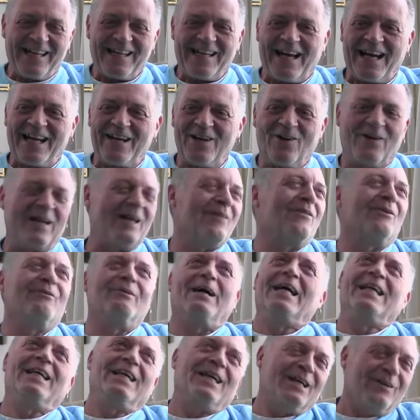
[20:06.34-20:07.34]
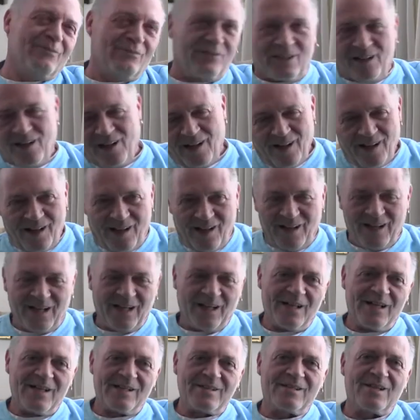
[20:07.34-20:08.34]
and I don't have the right gift. Uh,
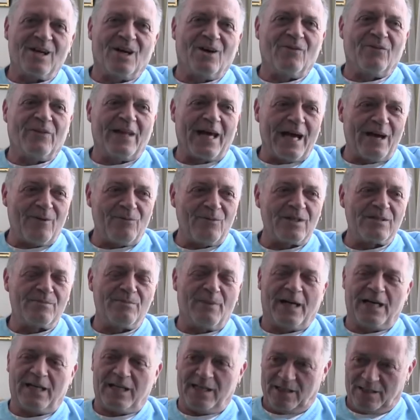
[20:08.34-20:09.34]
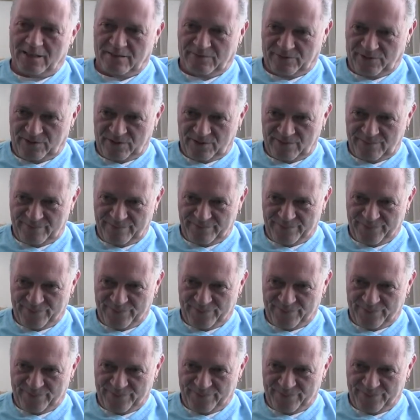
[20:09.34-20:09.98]
so that was my gift.